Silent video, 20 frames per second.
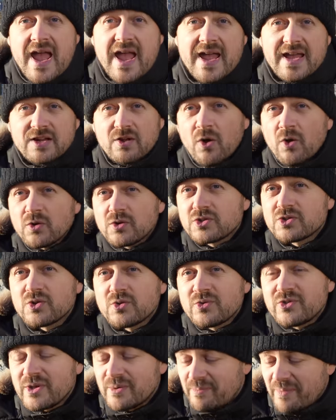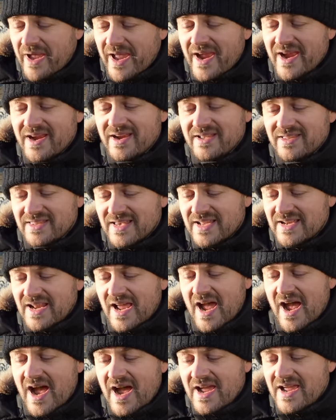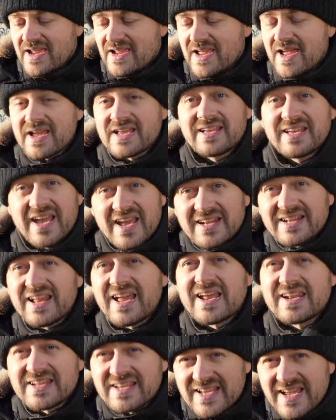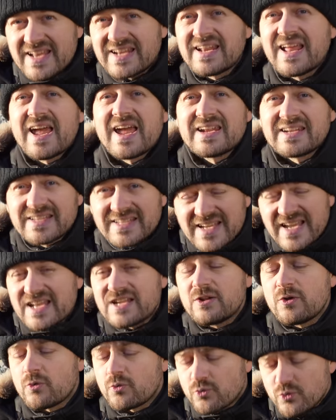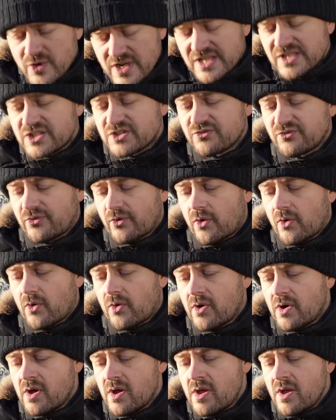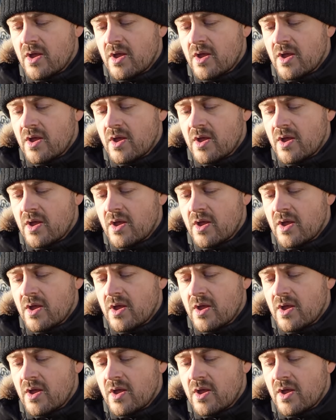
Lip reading: and also the pair that I again and again and again reach for